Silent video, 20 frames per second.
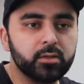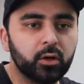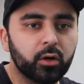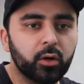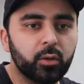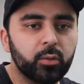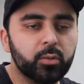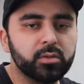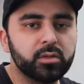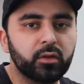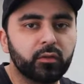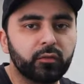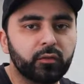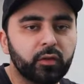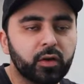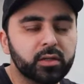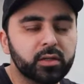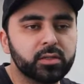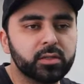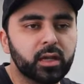So it was the
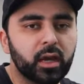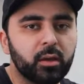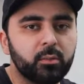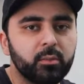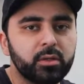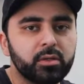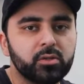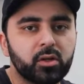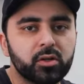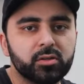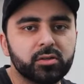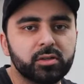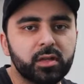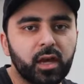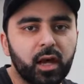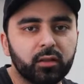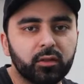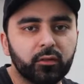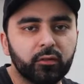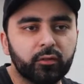first time he's not
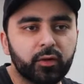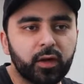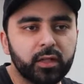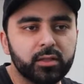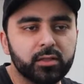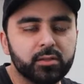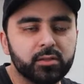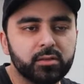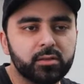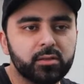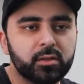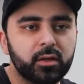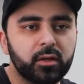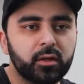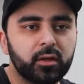sat on the fence